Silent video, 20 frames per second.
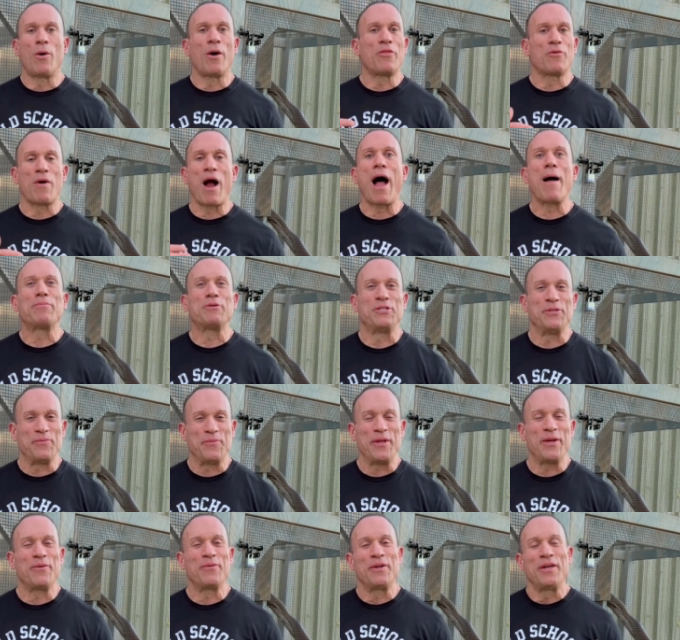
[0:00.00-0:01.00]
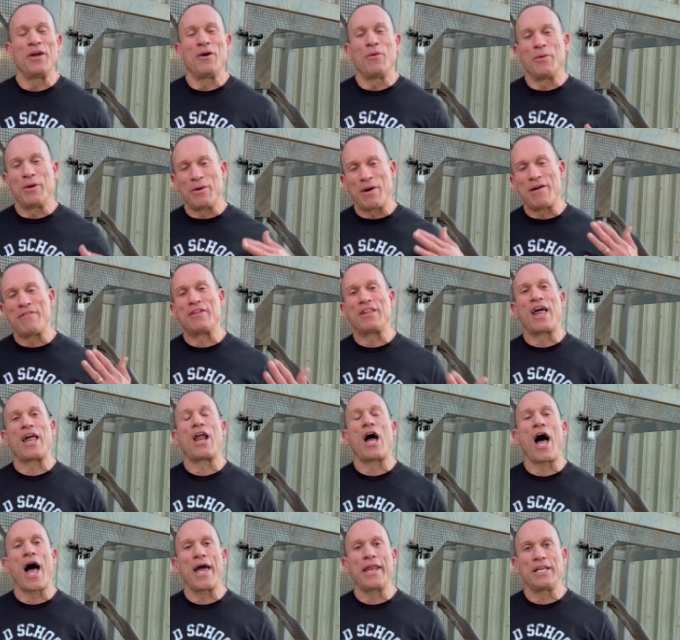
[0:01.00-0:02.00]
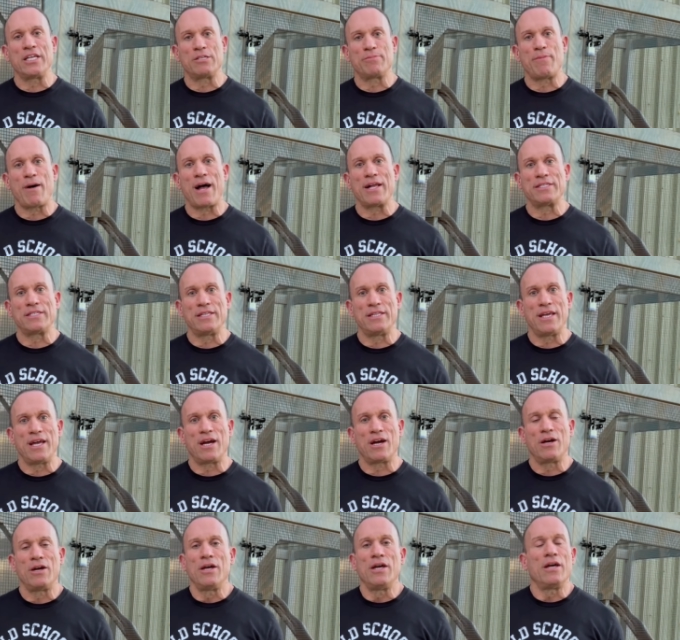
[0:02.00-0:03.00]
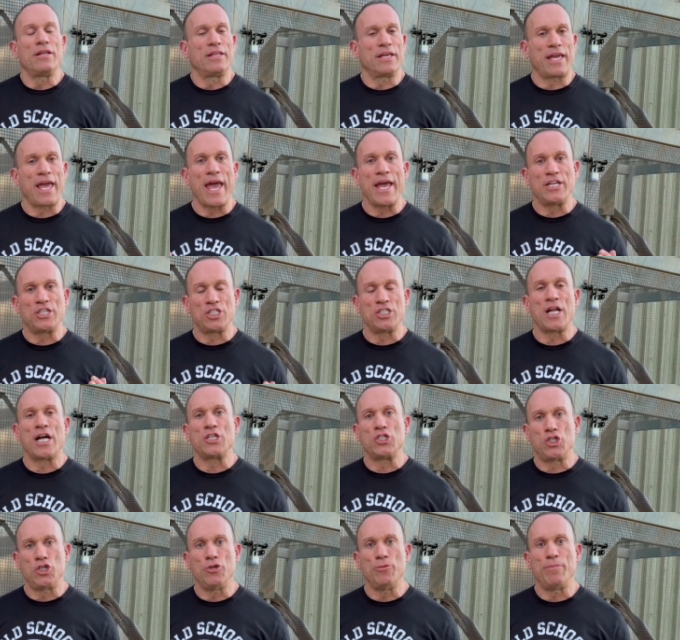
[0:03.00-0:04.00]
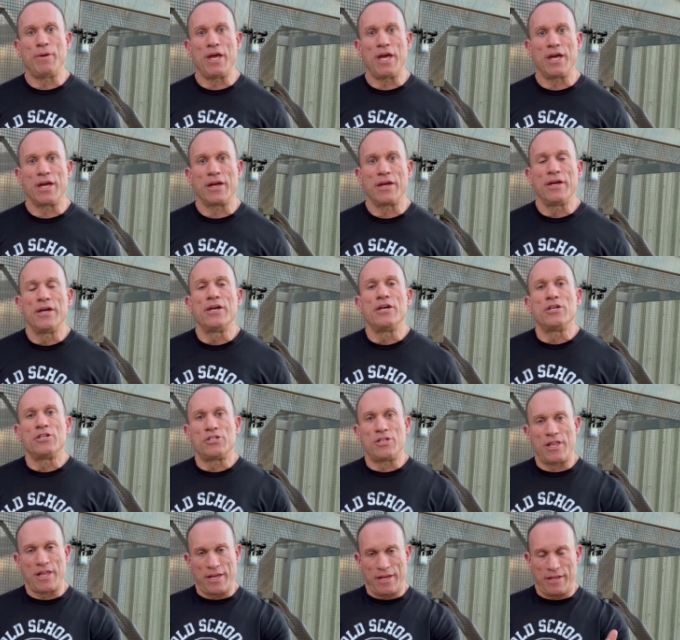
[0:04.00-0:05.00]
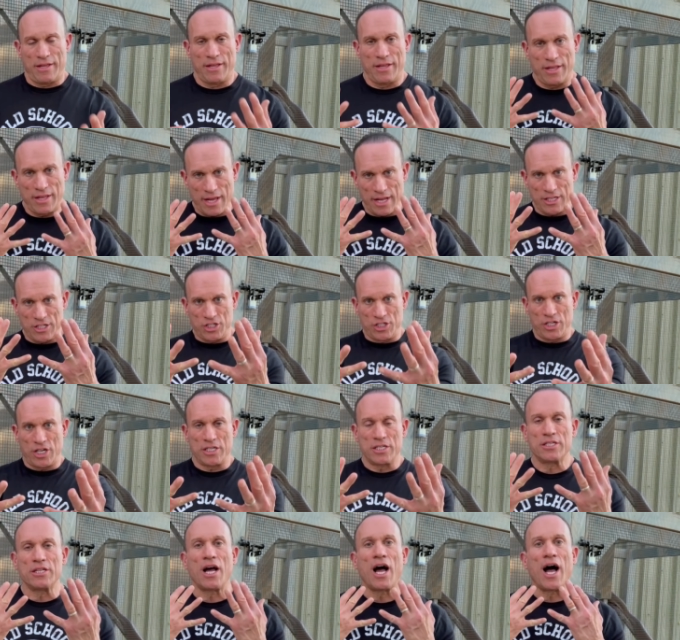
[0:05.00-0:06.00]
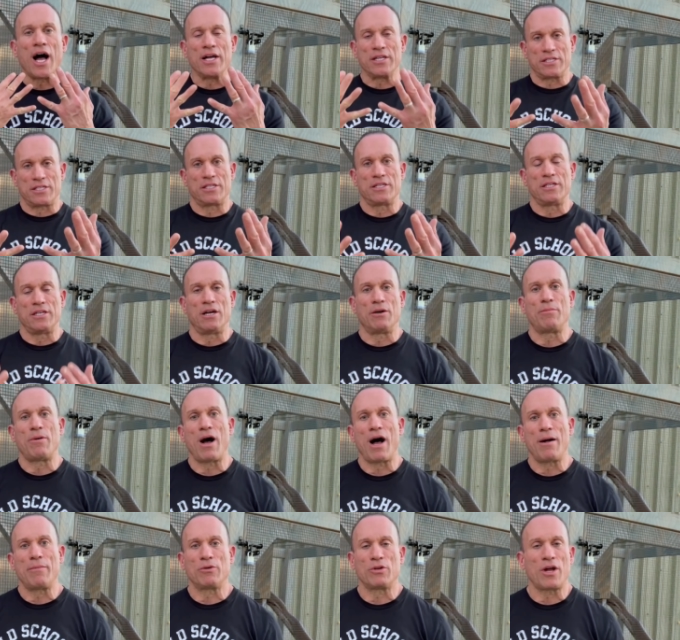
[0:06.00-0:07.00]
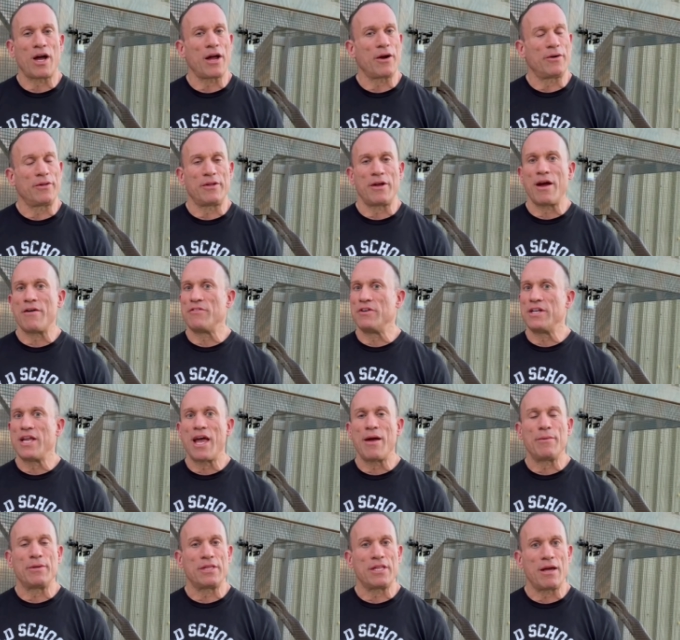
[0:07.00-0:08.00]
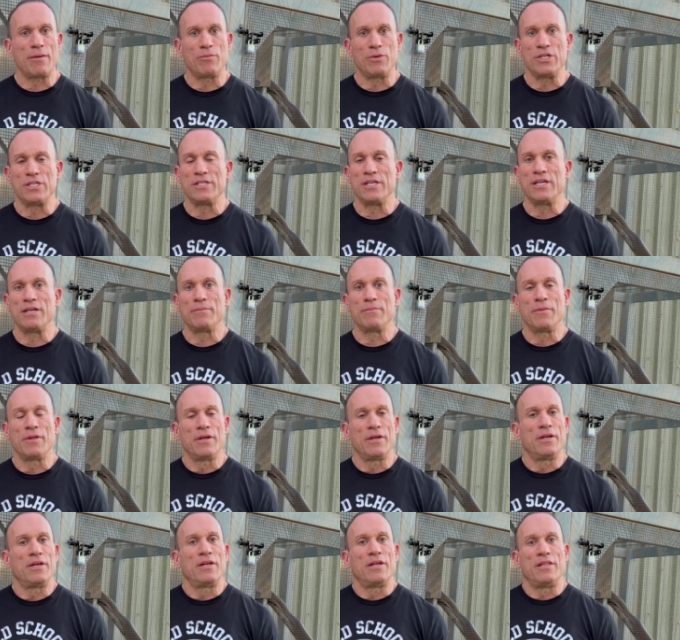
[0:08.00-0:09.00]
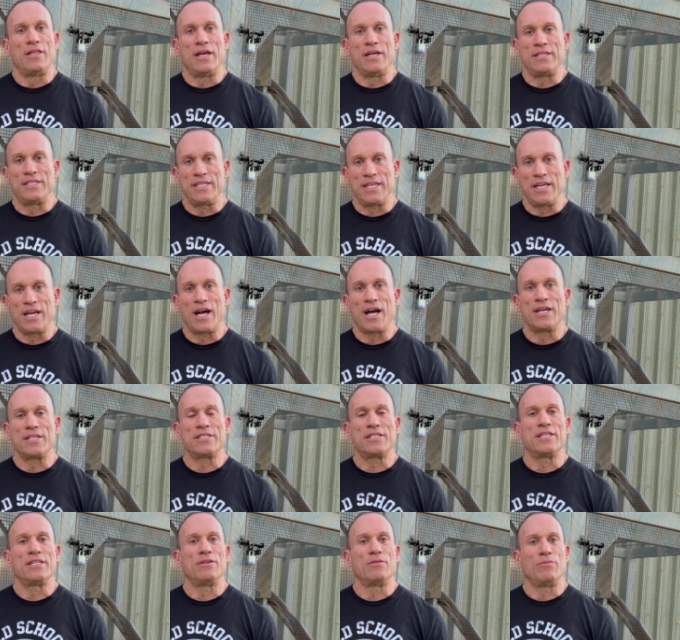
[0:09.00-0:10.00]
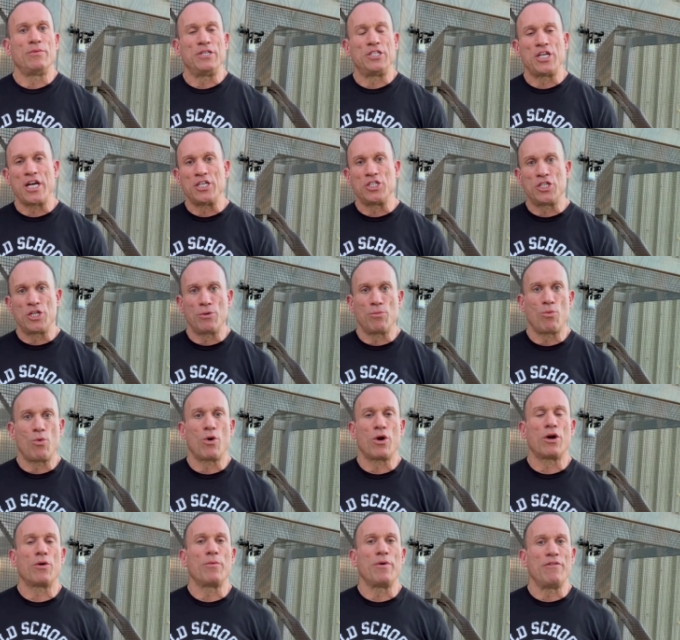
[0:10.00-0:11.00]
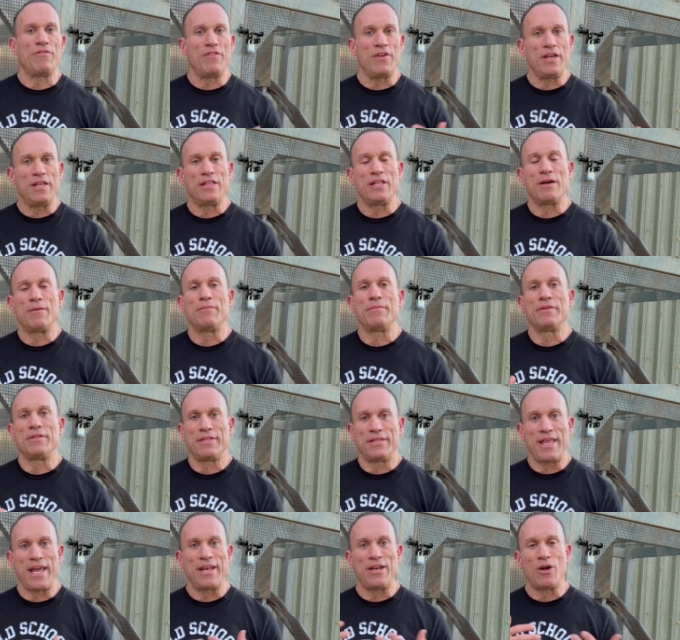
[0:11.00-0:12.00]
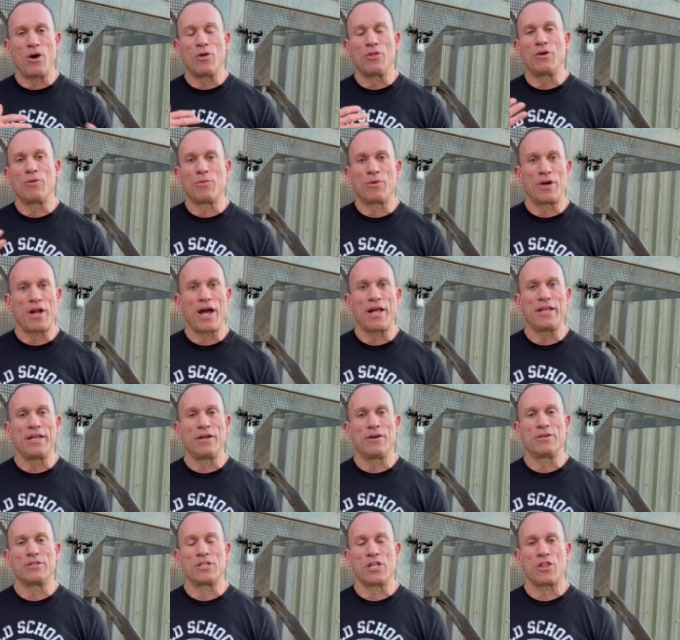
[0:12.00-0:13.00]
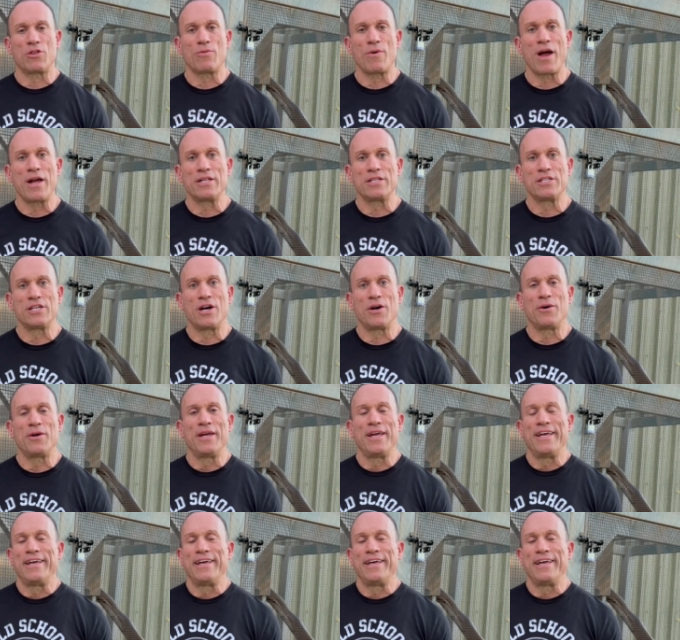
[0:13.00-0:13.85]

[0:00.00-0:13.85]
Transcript: other option. We don't we don't have a lot of hiding spots in there. The cage is not too big, so they. It's just us, you know, Pablo and I are in there every day with them. We see them, they see us, we change their water, we feed them. They know that we're not here as a threat. So